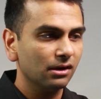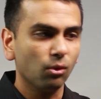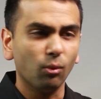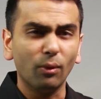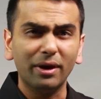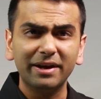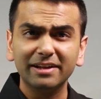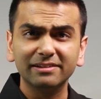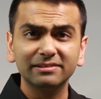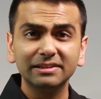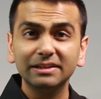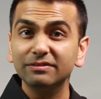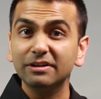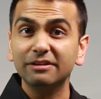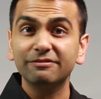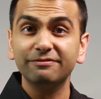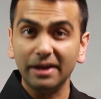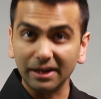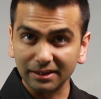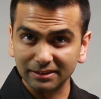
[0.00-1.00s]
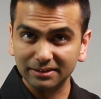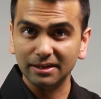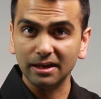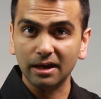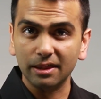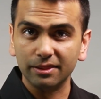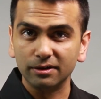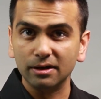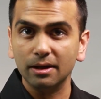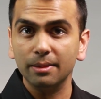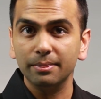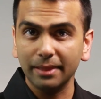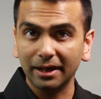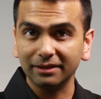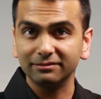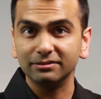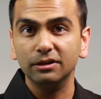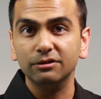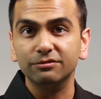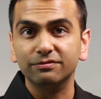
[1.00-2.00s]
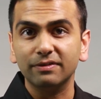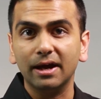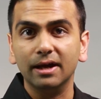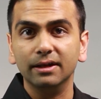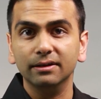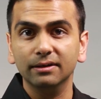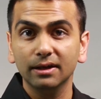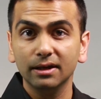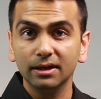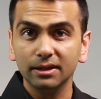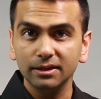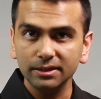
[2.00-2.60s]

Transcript: One doesn't even affect the other, and that's how you find